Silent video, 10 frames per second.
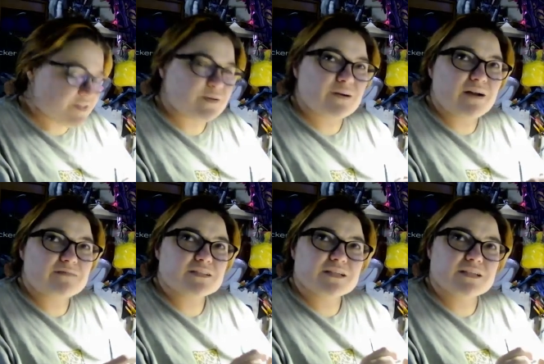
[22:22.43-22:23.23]
Just so I don't
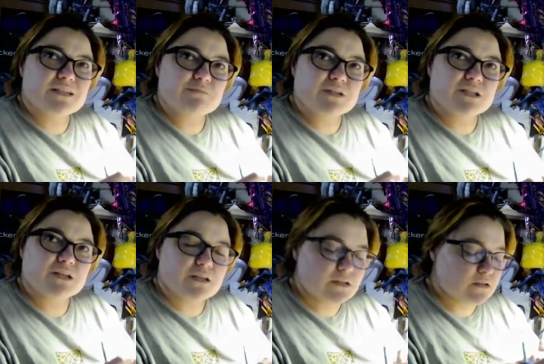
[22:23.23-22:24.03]
have to like keep
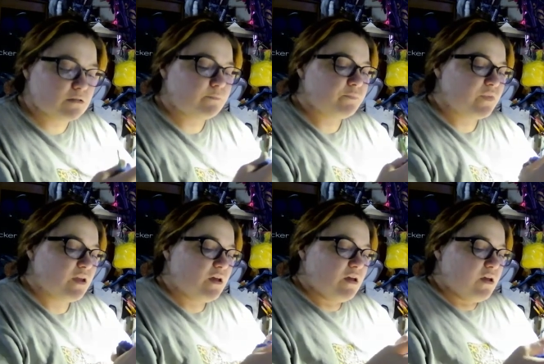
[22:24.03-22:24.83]
cutting it.
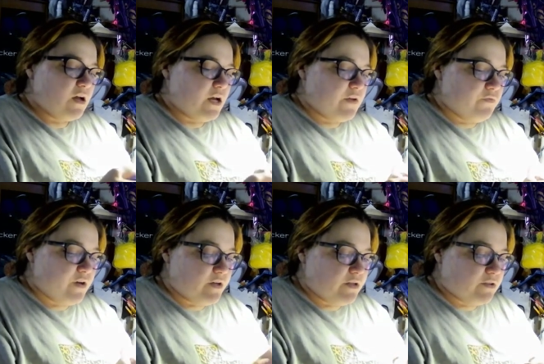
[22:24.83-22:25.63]
And
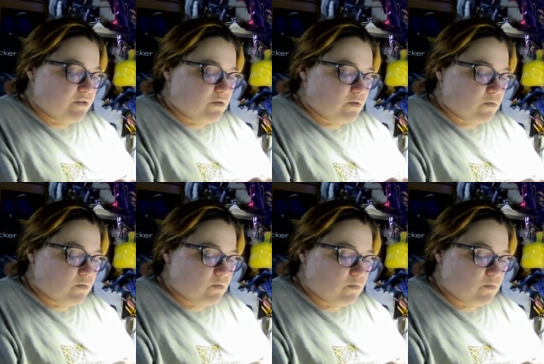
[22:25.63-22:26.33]
then